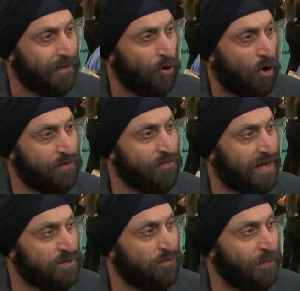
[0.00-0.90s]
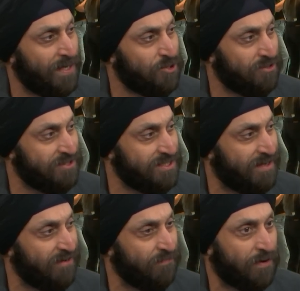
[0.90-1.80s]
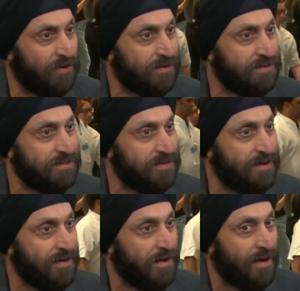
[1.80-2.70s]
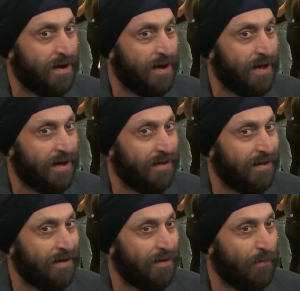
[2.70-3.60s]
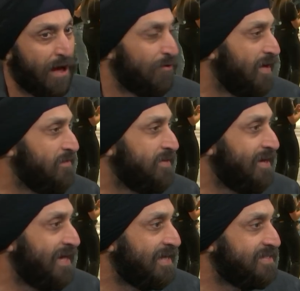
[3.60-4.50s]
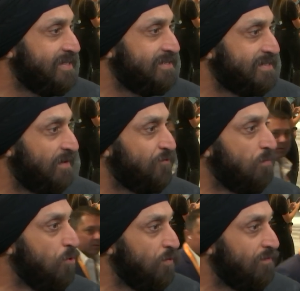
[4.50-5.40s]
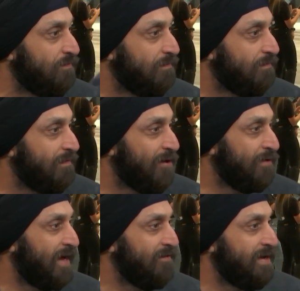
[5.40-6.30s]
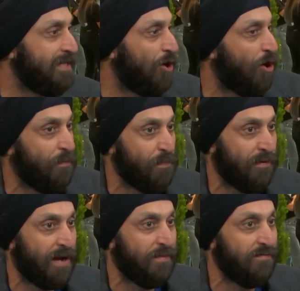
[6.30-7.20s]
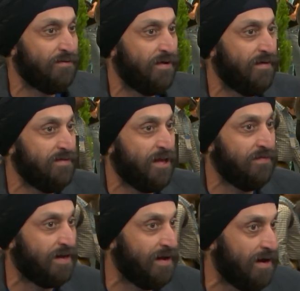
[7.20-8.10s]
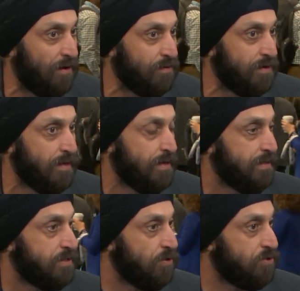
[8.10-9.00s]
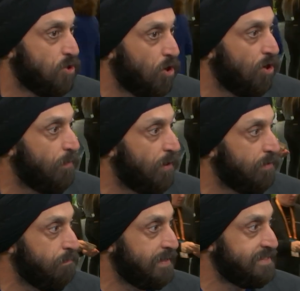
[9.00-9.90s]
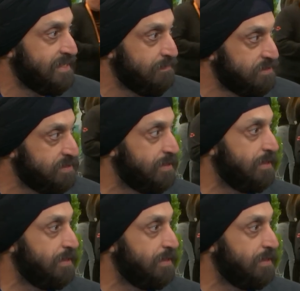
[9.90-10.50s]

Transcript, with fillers: non-transformational stuff because I don't have anything legacy stuff to move. I don't have anything on-prem, I have everything in the cloud. So it's all about my team's